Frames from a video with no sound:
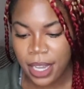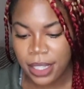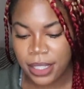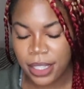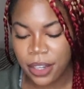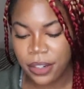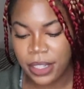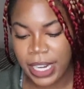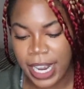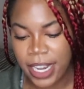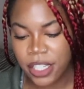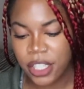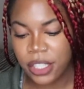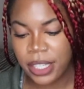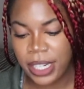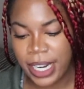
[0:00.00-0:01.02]
So
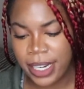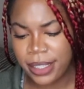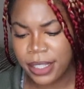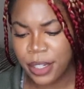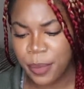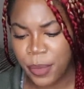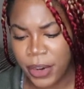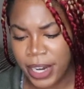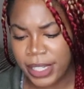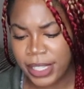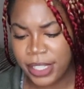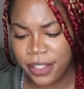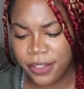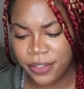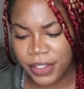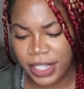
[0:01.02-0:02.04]
Dasher, Dancer,
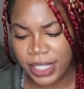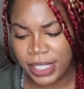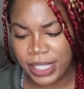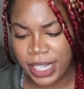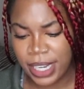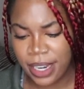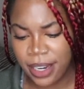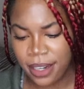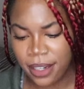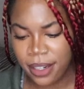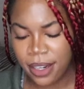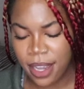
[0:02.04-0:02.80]
Prancer, Vixen,